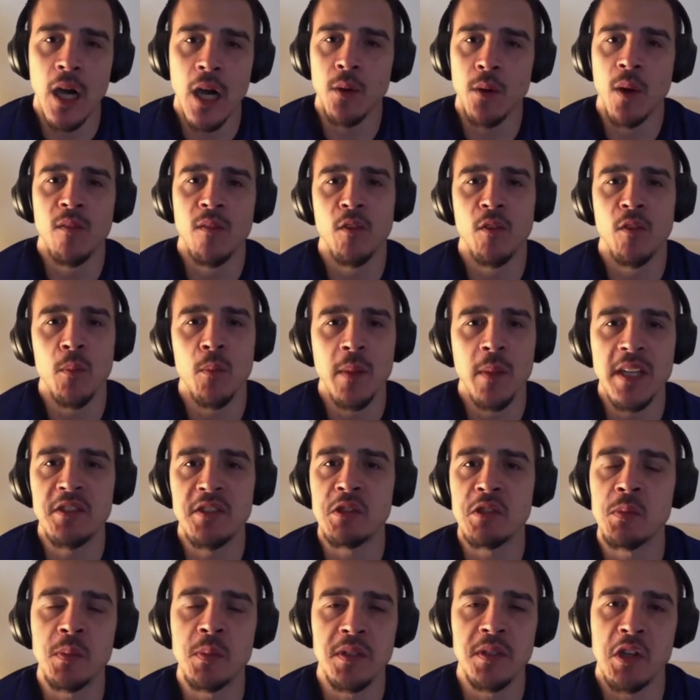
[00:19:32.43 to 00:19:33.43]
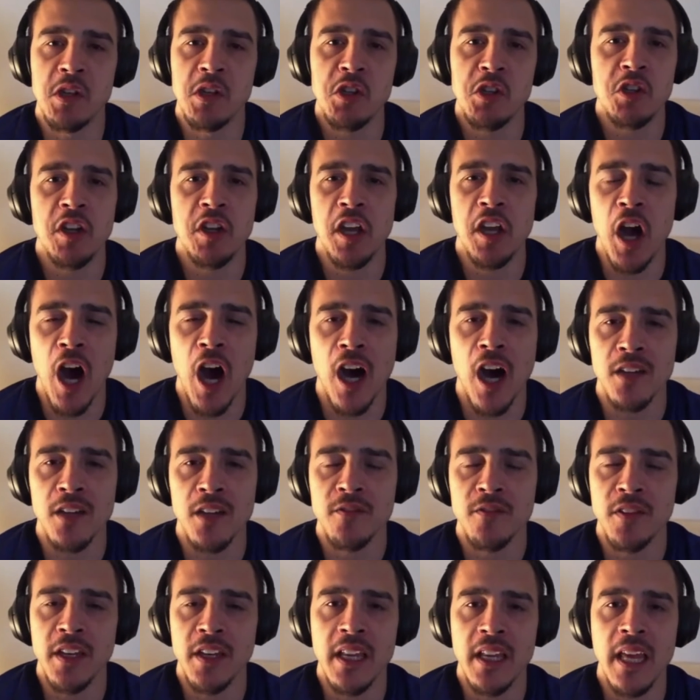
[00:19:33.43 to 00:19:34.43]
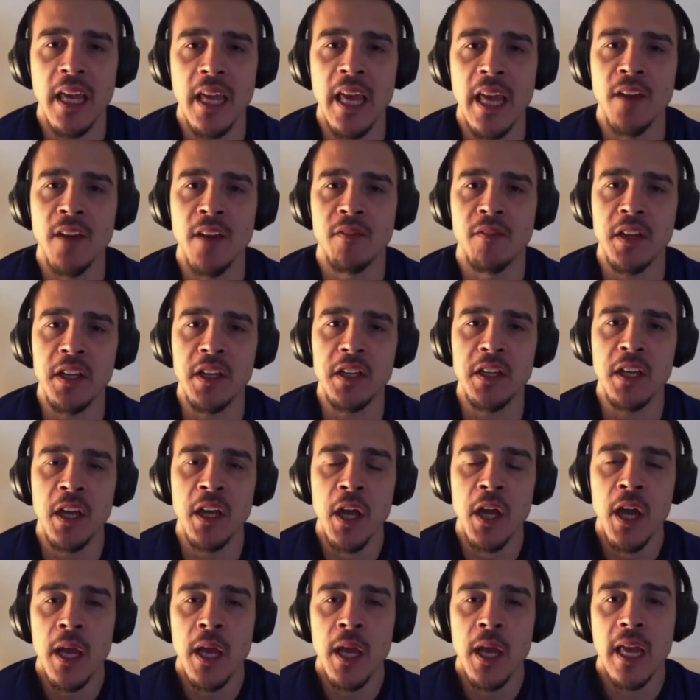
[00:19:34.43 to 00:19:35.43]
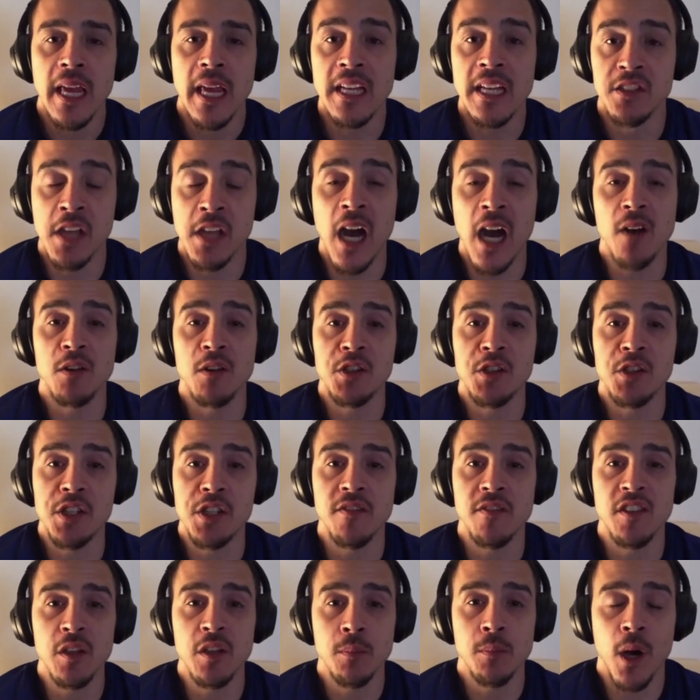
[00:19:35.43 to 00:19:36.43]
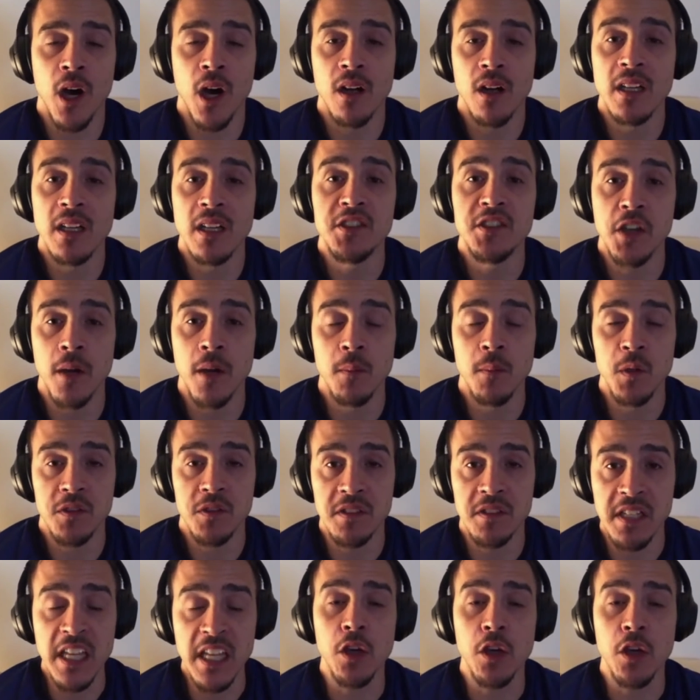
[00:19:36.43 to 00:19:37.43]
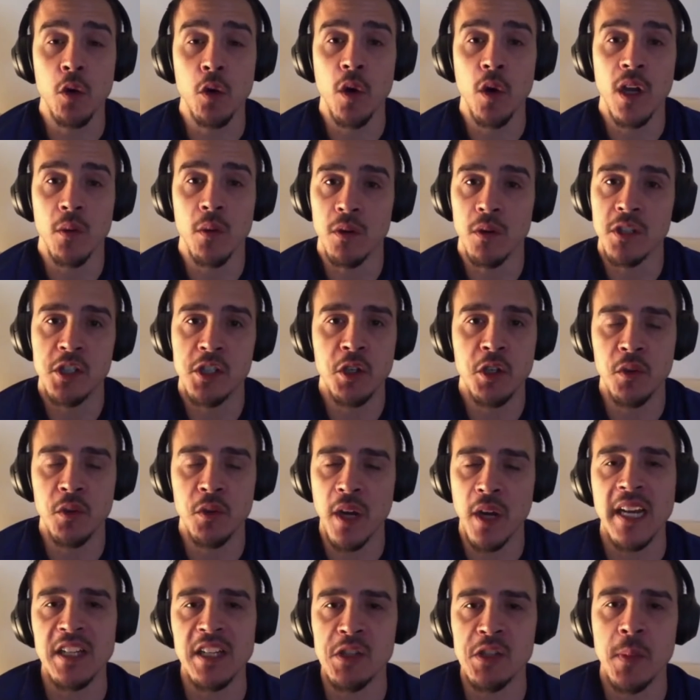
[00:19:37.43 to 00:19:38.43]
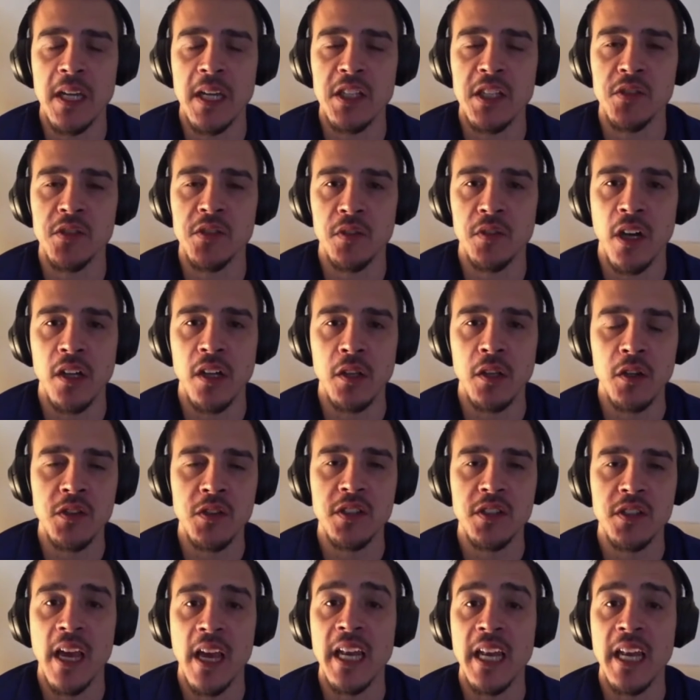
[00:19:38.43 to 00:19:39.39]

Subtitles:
However, Mason's positioning often, if he is not receiving the ball, it's almost decoy where he's creating space for others.